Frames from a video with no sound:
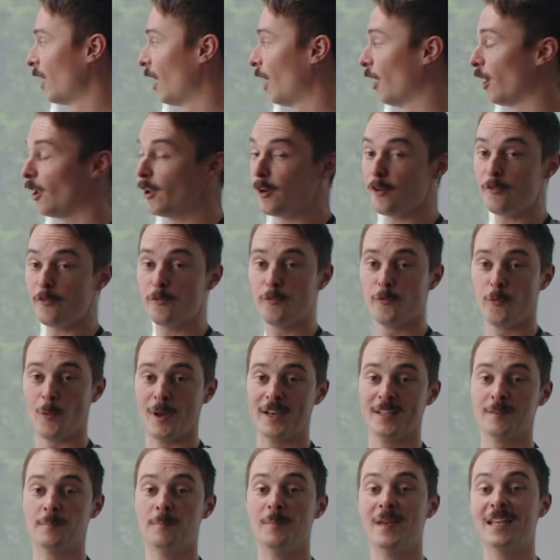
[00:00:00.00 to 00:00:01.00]
A lot of
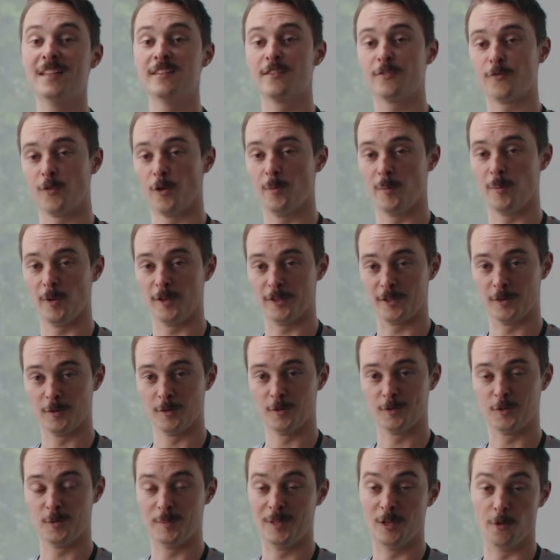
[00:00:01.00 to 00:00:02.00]
what it means for a
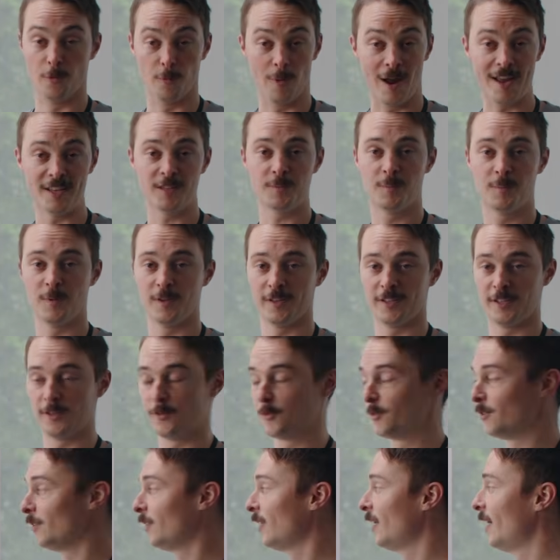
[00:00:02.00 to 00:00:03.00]
molecule to be the right
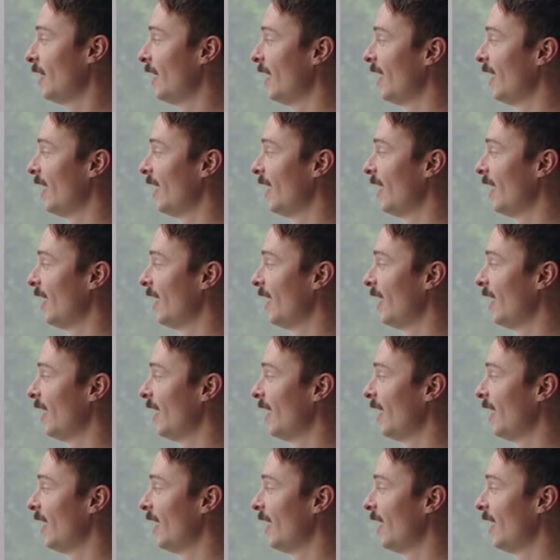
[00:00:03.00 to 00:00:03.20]
molecule